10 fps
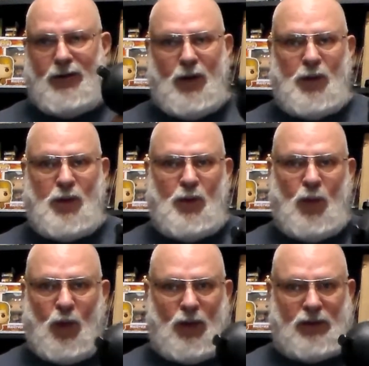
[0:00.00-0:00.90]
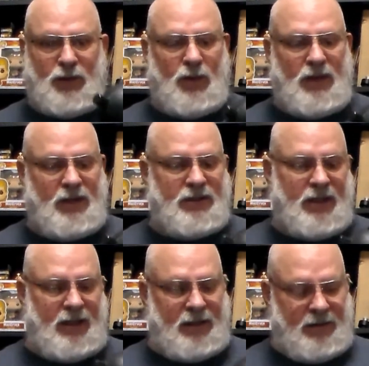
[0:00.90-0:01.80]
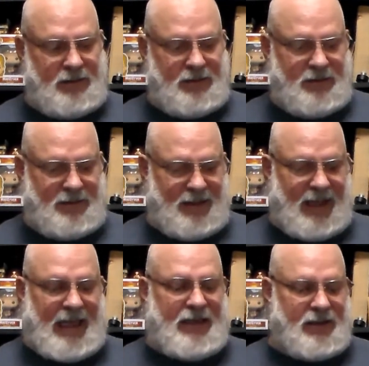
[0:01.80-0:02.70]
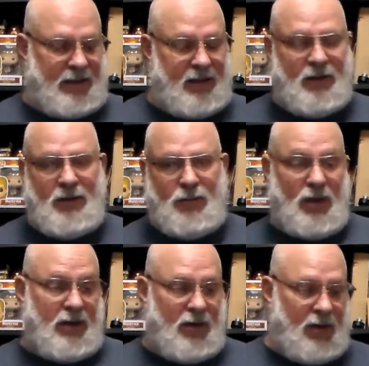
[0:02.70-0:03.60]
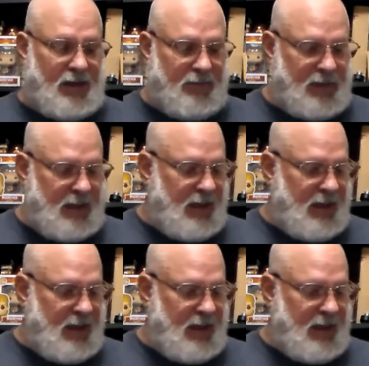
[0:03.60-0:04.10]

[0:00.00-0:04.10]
go through walls with this thing easily, probably all of them.